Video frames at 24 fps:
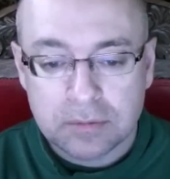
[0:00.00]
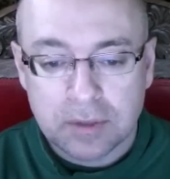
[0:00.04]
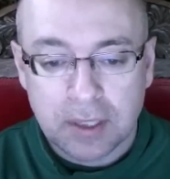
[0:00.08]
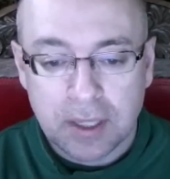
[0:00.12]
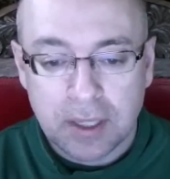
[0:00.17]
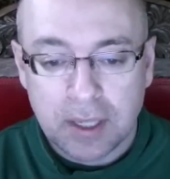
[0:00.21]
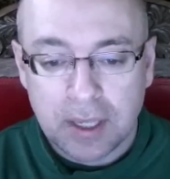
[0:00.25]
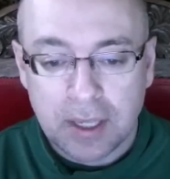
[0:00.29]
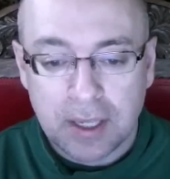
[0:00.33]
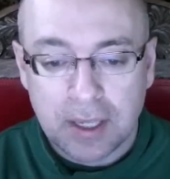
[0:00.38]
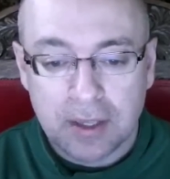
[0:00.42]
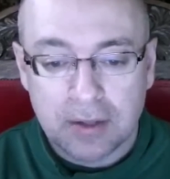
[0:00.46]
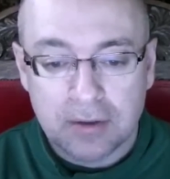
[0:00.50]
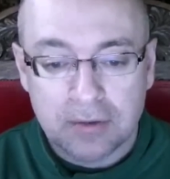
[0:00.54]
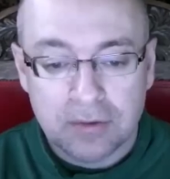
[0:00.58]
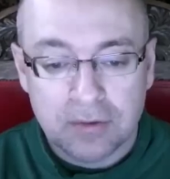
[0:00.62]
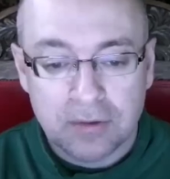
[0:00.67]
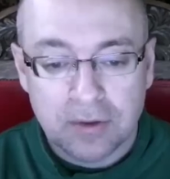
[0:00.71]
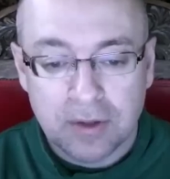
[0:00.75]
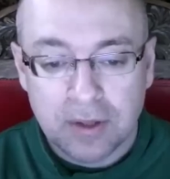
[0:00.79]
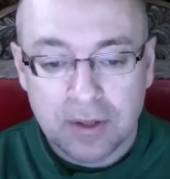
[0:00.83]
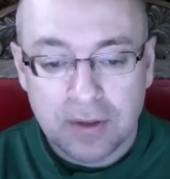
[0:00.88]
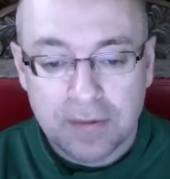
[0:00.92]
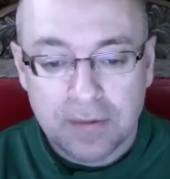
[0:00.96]
And
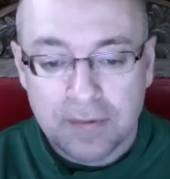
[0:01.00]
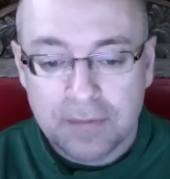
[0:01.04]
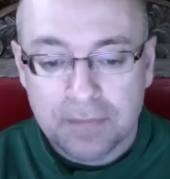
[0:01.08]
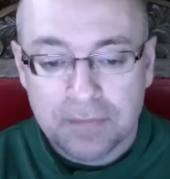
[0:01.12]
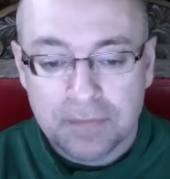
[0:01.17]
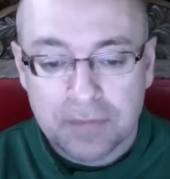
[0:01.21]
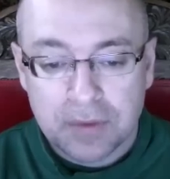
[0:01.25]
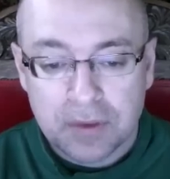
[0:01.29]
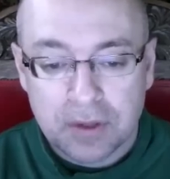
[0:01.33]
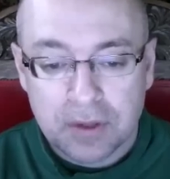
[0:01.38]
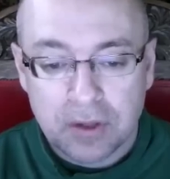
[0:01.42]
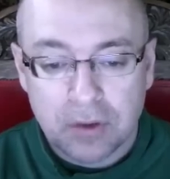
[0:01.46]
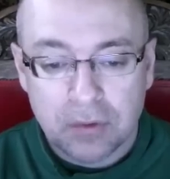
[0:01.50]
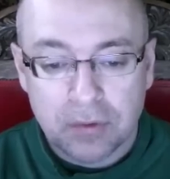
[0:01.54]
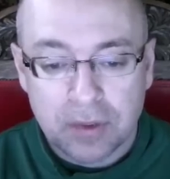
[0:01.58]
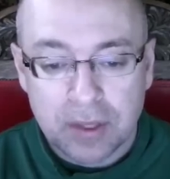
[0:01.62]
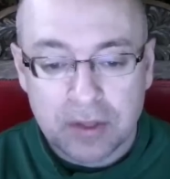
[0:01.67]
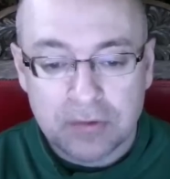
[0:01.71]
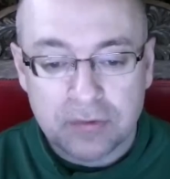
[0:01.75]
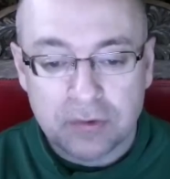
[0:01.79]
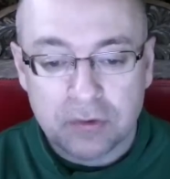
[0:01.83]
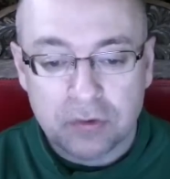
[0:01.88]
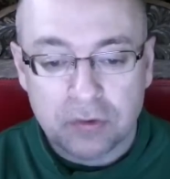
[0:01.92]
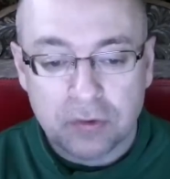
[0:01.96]
you know,
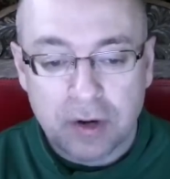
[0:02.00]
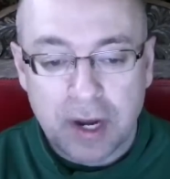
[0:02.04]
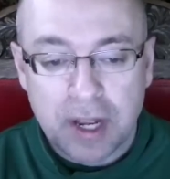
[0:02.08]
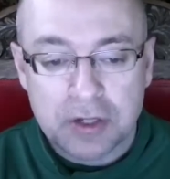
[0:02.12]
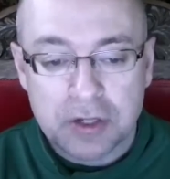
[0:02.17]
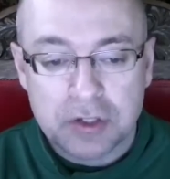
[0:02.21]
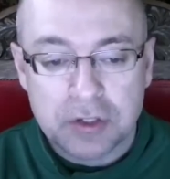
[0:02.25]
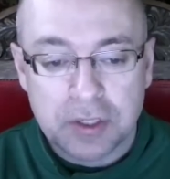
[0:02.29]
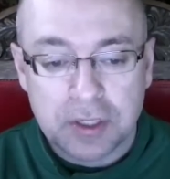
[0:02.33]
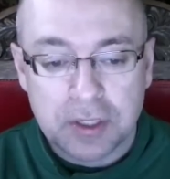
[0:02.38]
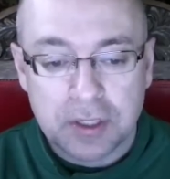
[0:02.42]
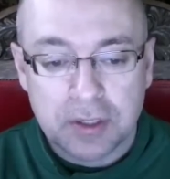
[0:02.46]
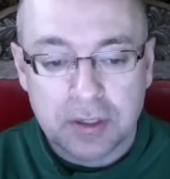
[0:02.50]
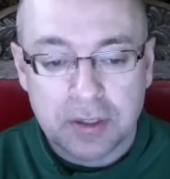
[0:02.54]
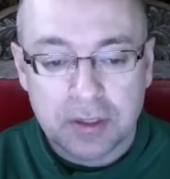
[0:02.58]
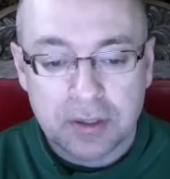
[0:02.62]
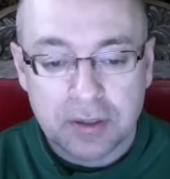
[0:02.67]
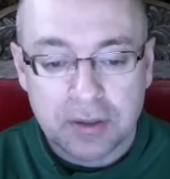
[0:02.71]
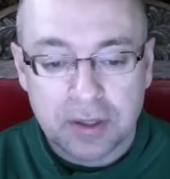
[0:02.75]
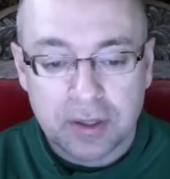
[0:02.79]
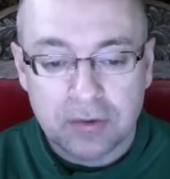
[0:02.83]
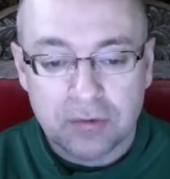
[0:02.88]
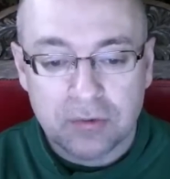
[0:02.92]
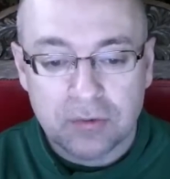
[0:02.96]
that's a tragedy.
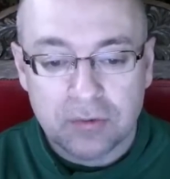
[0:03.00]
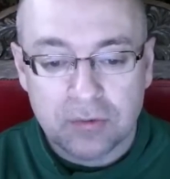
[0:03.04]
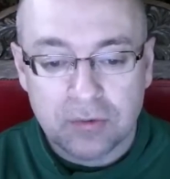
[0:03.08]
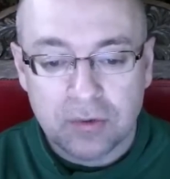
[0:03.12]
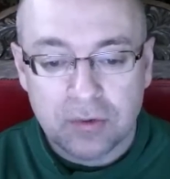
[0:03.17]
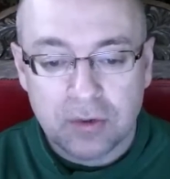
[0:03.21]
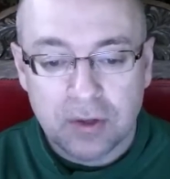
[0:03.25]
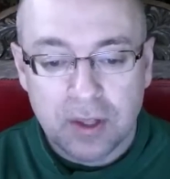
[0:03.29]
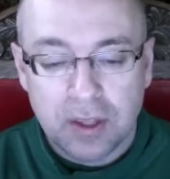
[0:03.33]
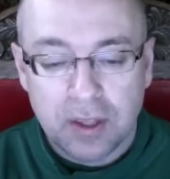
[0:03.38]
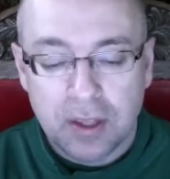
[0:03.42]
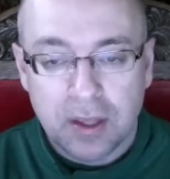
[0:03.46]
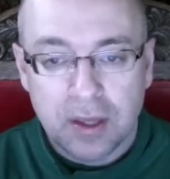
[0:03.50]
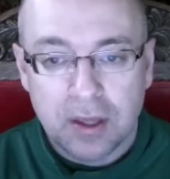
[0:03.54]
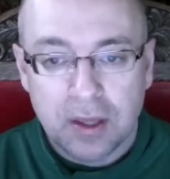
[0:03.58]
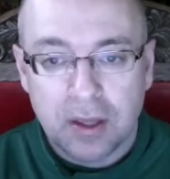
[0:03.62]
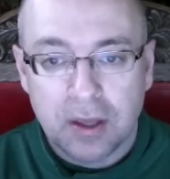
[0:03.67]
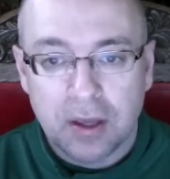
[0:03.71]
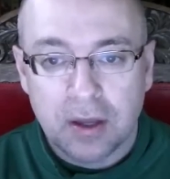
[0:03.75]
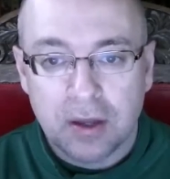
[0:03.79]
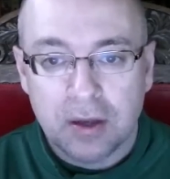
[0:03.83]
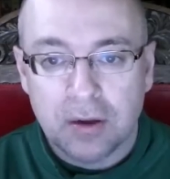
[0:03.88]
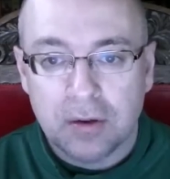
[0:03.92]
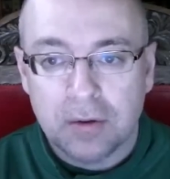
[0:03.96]
That's
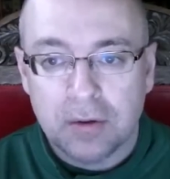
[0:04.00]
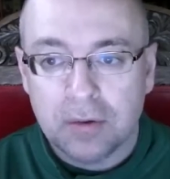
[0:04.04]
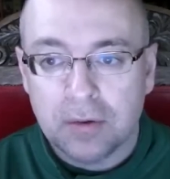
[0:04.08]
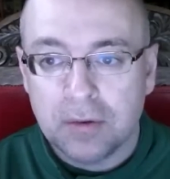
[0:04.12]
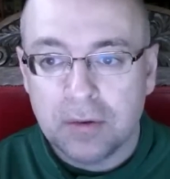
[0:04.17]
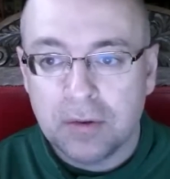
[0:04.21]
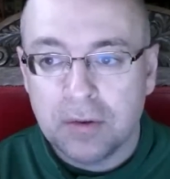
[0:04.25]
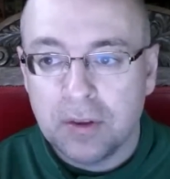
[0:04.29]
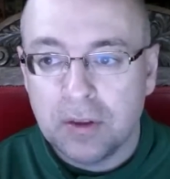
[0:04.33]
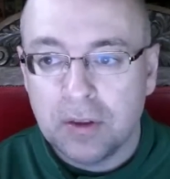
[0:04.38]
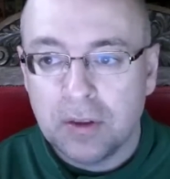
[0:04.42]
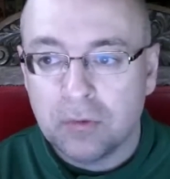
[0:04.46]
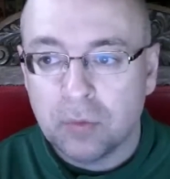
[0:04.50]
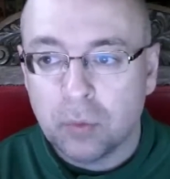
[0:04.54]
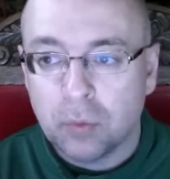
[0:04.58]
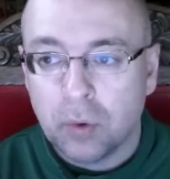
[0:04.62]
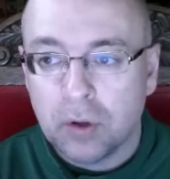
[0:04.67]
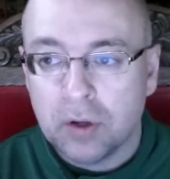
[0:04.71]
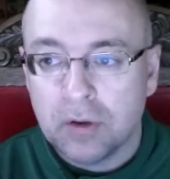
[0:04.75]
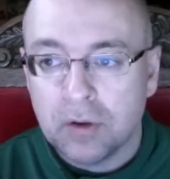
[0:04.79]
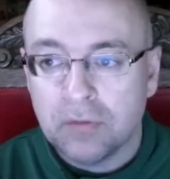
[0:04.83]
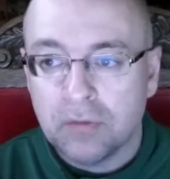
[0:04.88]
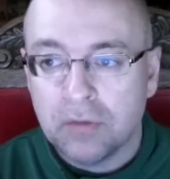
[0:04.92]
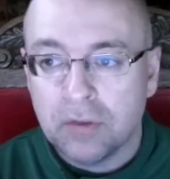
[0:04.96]
Uh, it's
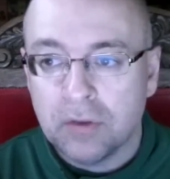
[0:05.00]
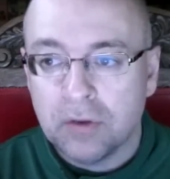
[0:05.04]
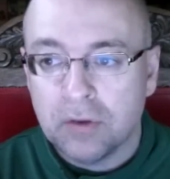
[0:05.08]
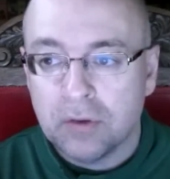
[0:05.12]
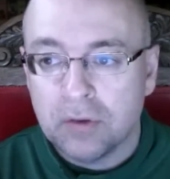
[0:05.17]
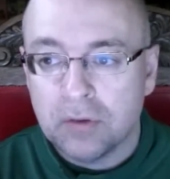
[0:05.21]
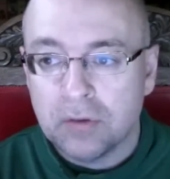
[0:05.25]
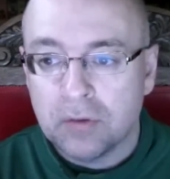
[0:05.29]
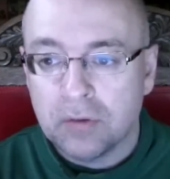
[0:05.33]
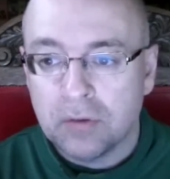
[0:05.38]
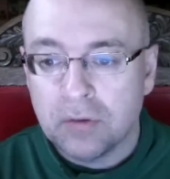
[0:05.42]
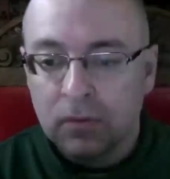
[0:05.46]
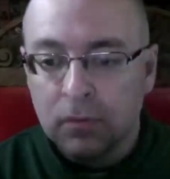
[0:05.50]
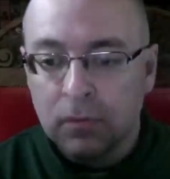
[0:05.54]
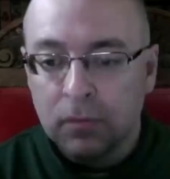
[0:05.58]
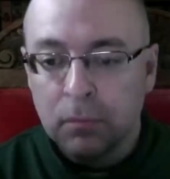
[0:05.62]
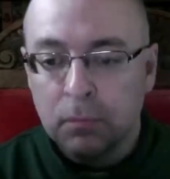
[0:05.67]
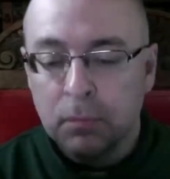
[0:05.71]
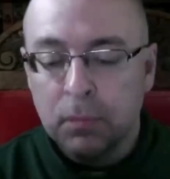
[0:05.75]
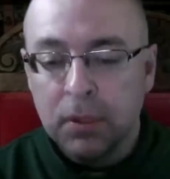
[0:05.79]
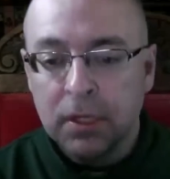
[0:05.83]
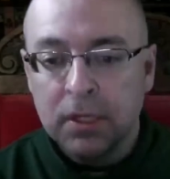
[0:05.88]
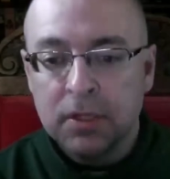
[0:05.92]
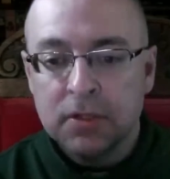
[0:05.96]
one of the
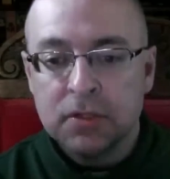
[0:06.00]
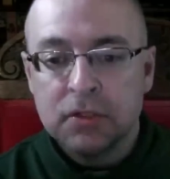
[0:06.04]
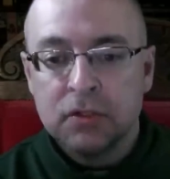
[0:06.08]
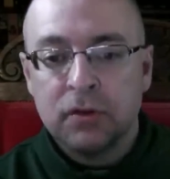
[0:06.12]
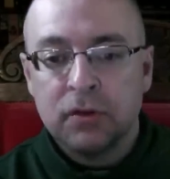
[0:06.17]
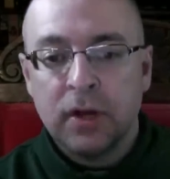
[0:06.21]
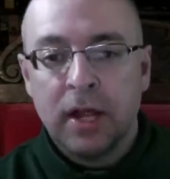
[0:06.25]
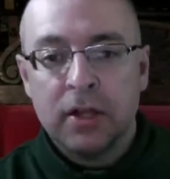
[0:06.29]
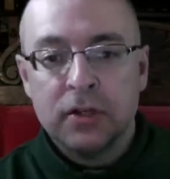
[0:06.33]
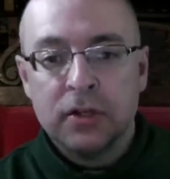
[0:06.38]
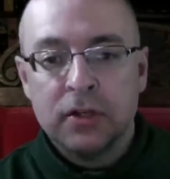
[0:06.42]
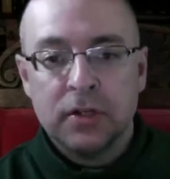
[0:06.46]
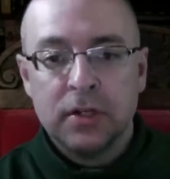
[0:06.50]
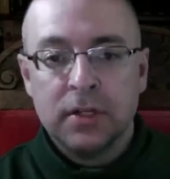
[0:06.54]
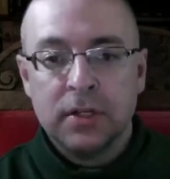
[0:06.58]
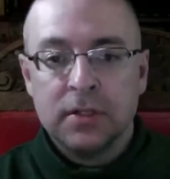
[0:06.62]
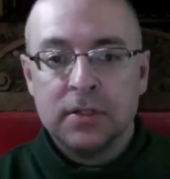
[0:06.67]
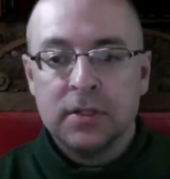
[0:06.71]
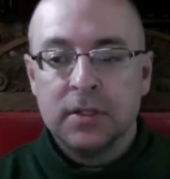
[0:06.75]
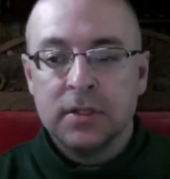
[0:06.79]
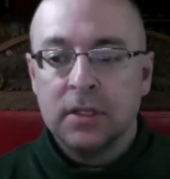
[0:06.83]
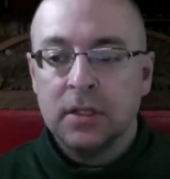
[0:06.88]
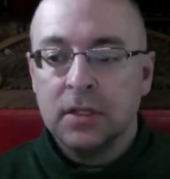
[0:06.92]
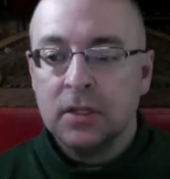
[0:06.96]
biggest
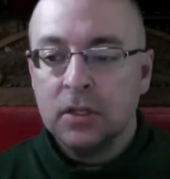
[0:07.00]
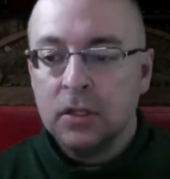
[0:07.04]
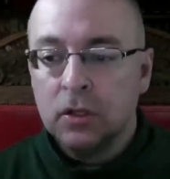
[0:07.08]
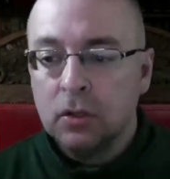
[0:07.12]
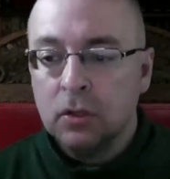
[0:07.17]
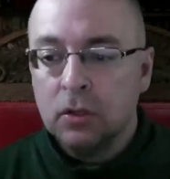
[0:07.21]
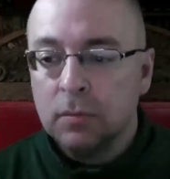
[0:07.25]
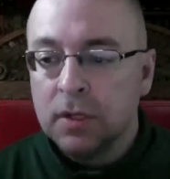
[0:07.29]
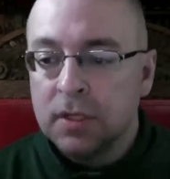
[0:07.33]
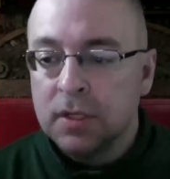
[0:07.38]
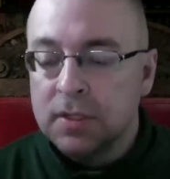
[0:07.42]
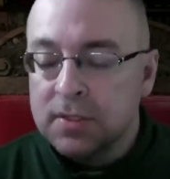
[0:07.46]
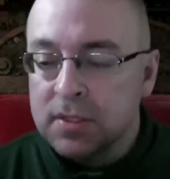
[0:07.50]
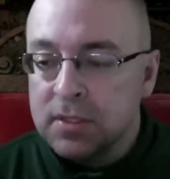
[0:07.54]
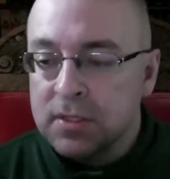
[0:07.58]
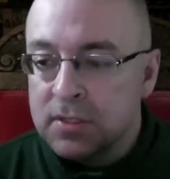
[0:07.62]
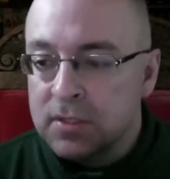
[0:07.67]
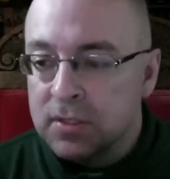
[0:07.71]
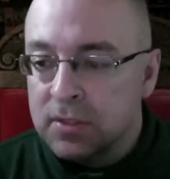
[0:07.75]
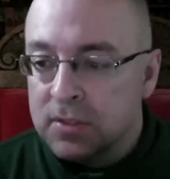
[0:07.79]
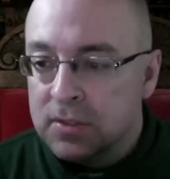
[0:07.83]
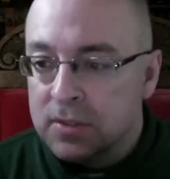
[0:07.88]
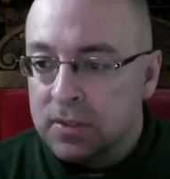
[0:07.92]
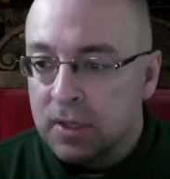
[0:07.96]
tragedies in human
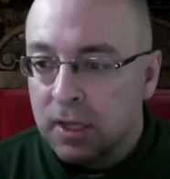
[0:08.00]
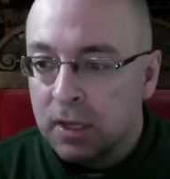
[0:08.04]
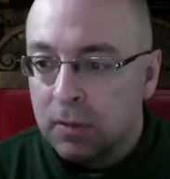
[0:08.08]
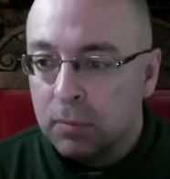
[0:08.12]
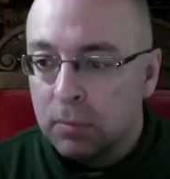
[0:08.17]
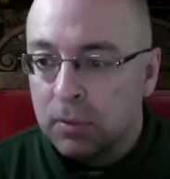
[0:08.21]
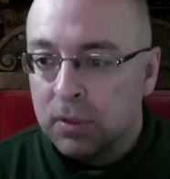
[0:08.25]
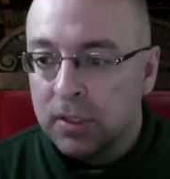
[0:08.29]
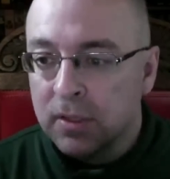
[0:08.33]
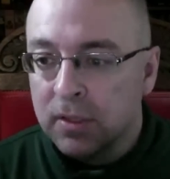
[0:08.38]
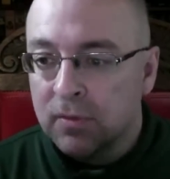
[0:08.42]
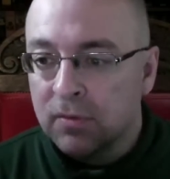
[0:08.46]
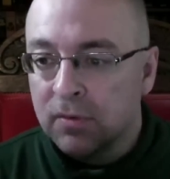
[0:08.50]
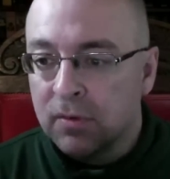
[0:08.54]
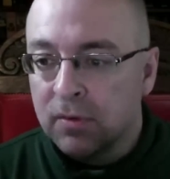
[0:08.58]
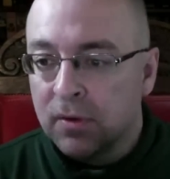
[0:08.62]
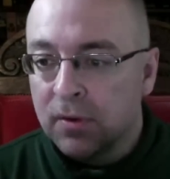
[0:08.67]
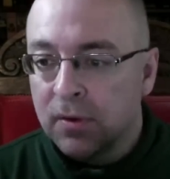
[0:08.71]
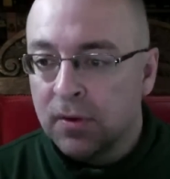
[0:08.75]
existence, I believe.